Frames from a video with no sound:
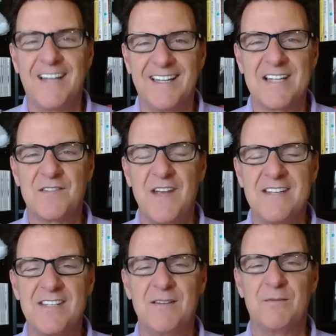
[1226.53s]
And let's
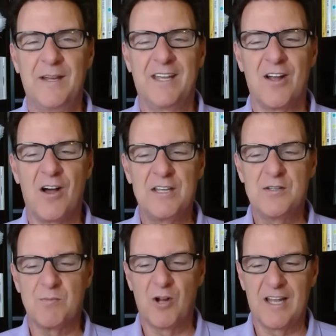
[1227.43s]
face it, we could all
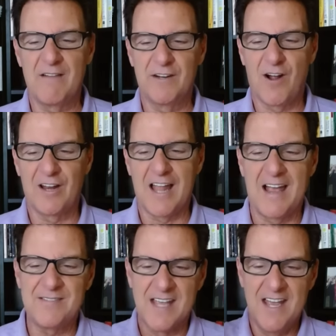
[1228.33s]
use more love in our
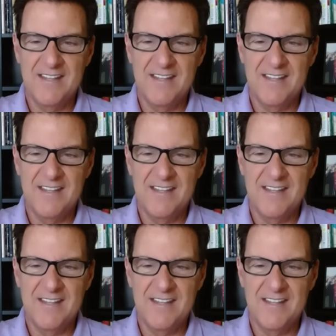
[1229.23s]
lives.